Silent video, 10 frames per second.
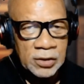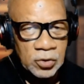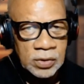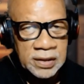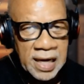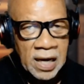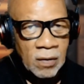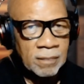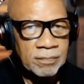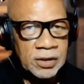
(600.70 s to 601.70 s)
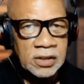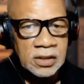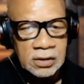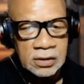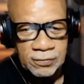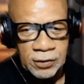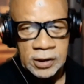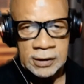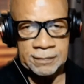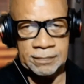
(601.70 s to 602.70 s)
it now because it's
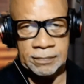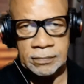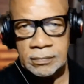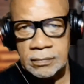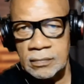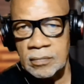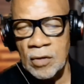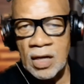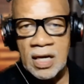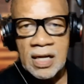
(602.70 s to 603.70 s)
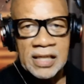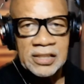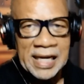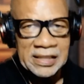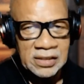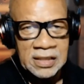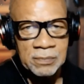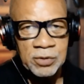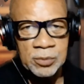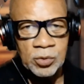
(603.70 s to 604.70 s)
fun. And I like seeing
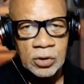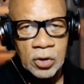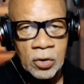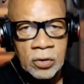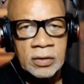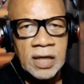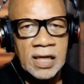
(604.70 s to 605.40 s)
people learn. I like